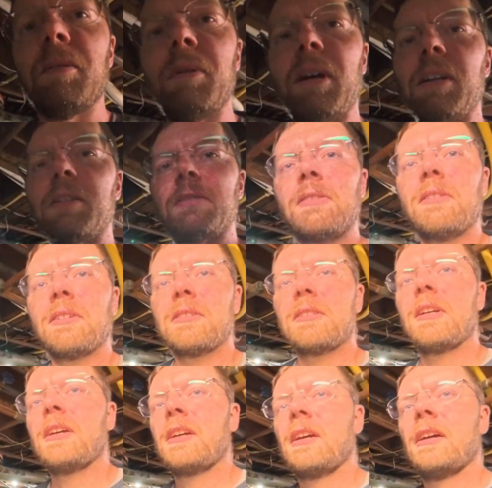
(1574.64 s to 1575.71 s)
about as long as
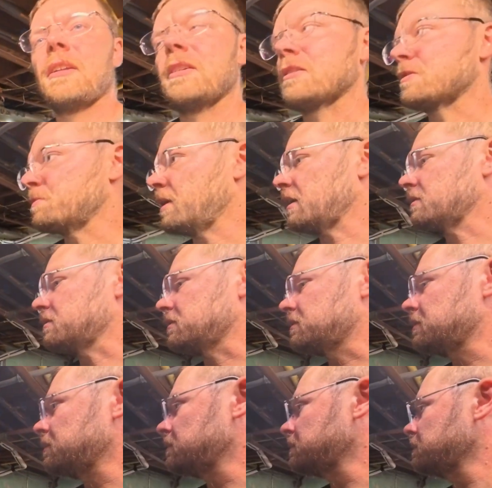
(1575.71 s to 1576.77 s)
I had expected.
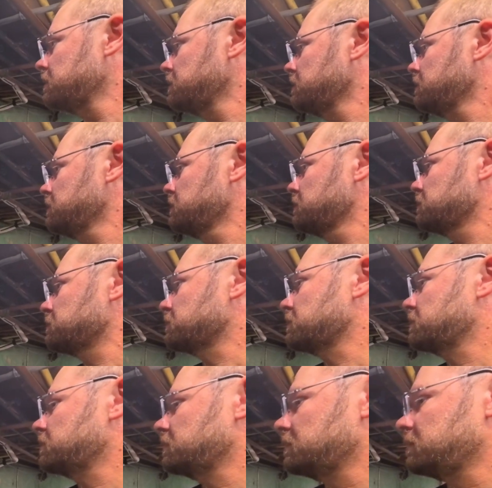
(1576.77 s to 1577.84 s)

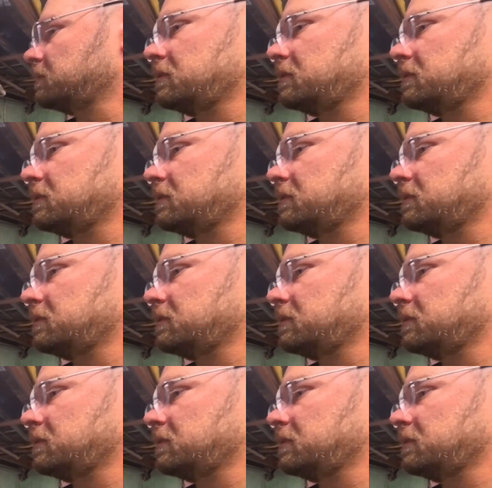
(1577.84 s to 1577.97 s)
We're